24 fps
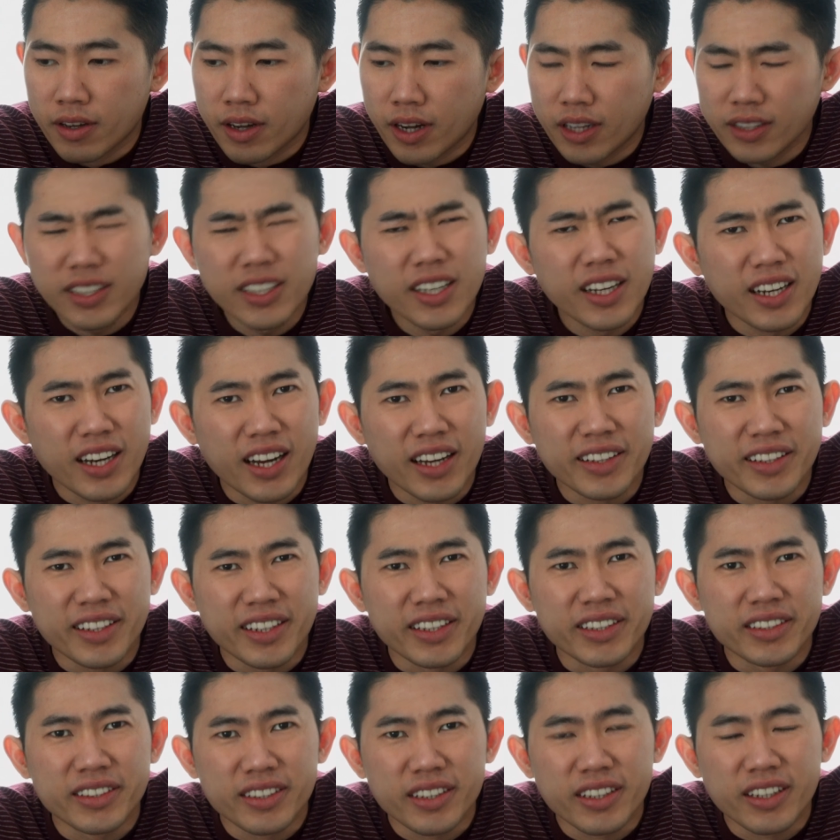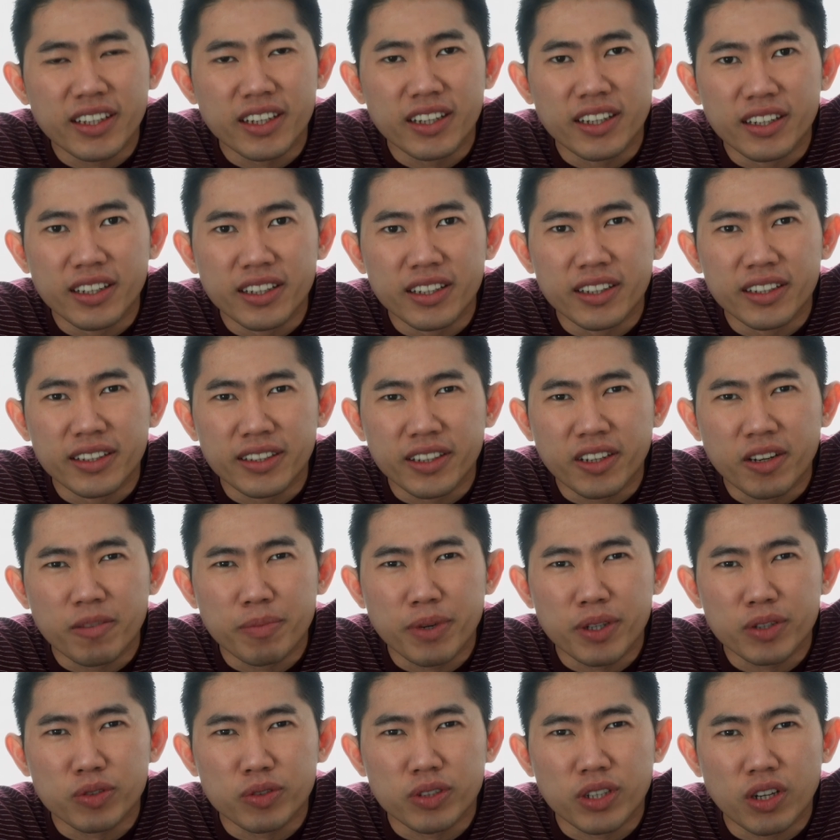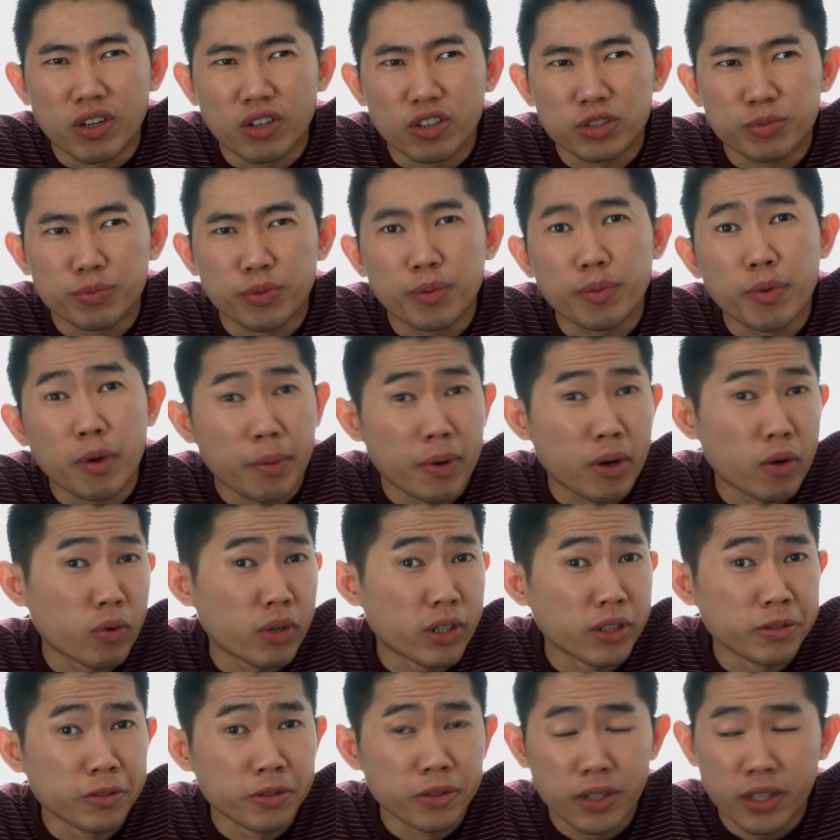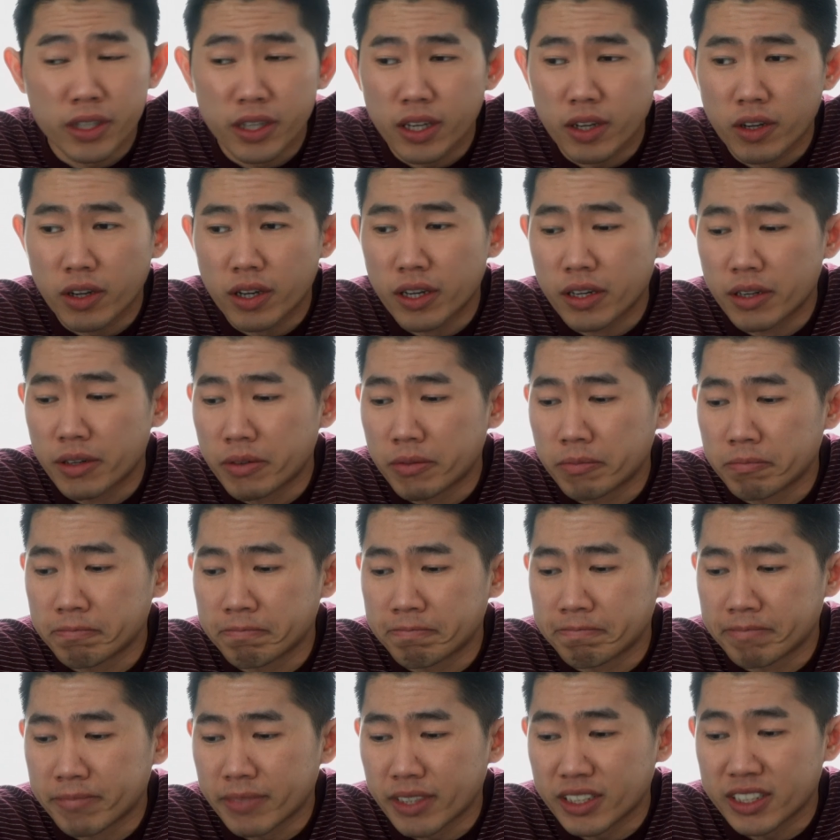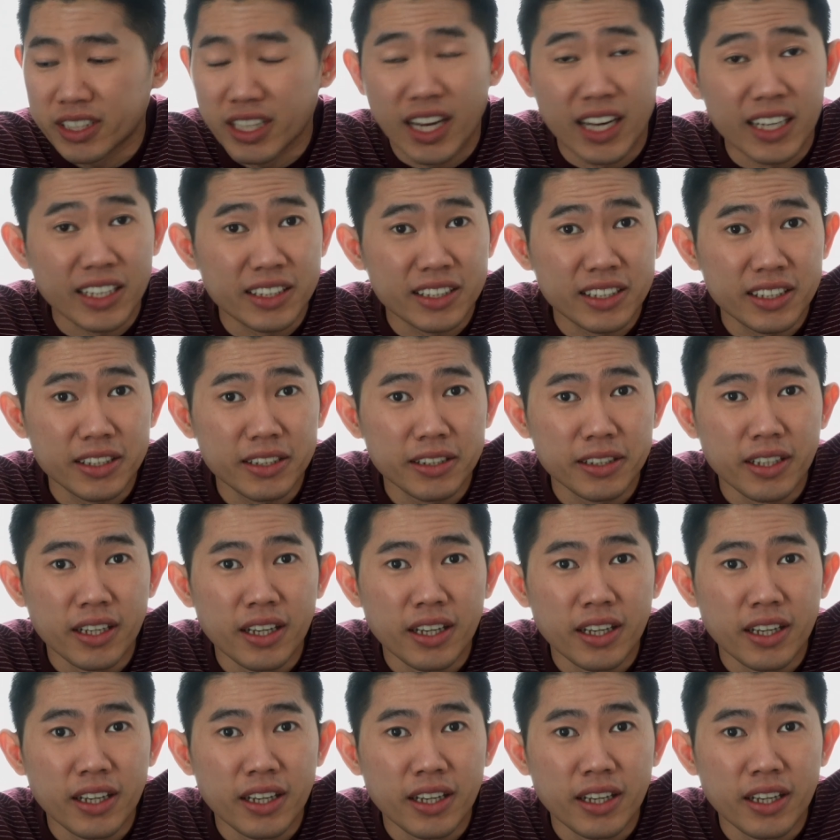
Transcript: think I like it compared to the Osmo Mobile one. It's lighter,